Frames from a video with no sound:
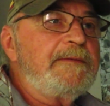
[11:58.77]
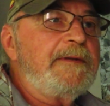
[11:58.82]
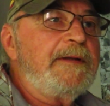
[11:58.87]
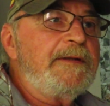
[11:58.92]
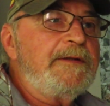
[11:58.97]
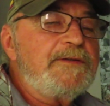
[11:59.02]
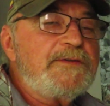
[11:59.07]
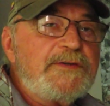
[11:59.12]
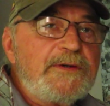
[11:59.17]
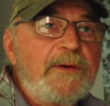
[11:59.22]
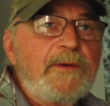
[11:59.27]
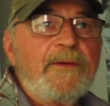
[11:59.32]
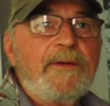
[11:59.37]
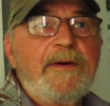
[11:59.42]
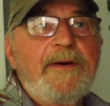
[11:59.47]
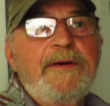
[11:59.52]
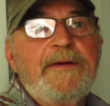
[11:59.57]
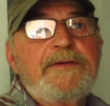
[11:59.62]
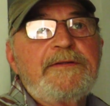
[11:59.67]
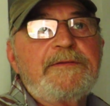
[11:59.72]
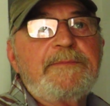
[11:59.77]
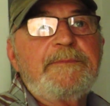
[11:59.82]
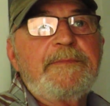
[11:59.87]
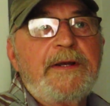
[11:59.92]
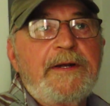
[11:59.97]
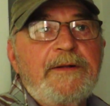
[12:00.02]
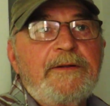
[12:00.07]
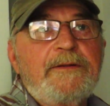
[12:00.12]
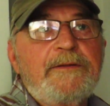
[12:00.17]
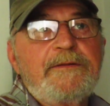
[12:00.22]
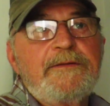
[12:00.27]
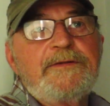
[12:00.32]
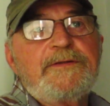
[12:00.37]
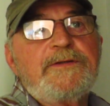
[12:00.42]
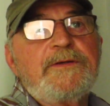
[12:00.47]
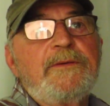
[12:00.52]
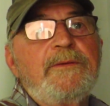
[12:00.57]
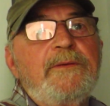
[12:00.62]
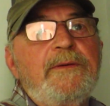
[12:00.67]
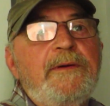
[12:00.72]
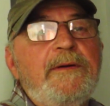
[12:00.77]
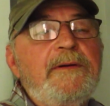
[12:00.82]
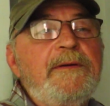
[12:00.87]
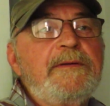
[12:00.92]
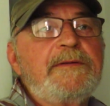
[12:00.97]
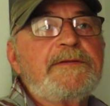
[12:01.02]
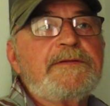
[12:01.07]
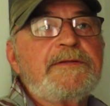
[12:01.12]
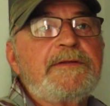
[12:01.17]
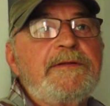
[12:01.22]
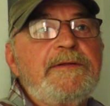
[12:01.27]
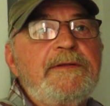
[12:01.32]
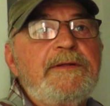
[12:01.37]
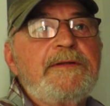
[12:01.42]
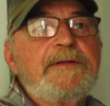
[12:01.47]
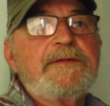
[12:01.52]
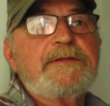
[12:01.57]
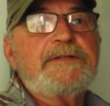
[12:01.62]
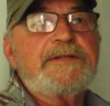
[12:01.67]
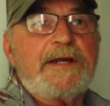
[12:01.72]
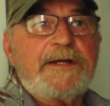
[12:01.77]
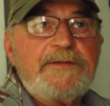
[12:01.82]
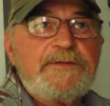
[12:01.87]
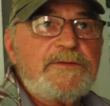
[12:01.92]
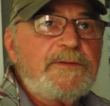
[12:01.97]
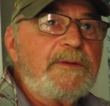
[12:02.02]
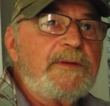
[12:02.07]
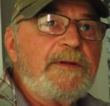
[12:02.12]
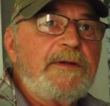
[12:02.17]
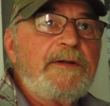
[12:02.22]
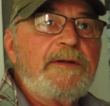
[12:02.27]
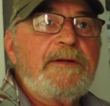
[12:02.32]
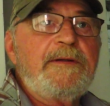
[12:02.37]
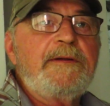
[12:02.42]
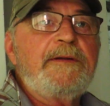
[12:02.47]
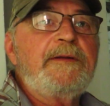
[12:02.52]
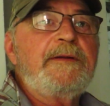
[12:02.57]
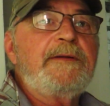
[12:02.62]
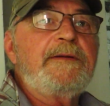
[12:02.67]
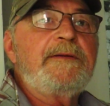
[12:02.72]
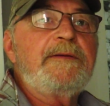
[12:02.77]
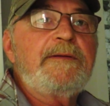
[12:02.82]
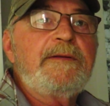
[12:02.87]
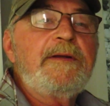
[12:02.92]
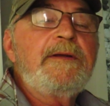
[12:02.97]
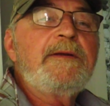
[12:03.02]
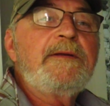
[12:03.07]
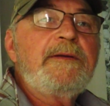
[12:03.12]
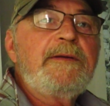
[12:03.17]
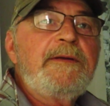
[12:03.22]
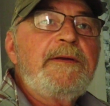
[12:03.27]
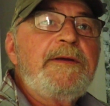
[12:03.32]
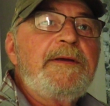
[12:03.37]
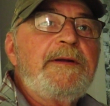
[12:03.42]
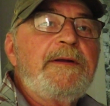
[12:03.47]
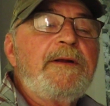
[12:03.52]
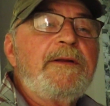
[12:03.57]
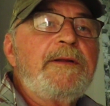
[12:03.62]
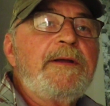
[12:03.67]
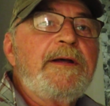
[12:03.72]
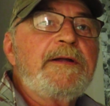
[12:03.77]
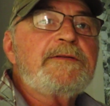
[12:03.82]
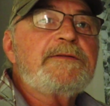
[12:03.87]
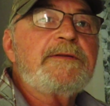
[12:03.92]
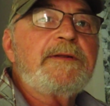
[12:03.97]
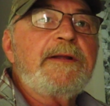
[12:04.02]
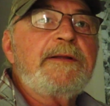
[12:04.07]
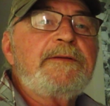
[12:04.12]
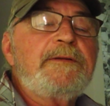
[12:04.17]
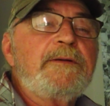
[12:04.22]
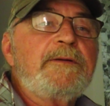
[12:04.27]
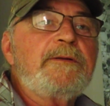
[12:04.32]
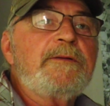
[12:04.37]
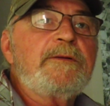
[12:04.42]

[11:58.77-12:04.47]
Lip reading: insurance, medical insurance, and cedula and all that. So that took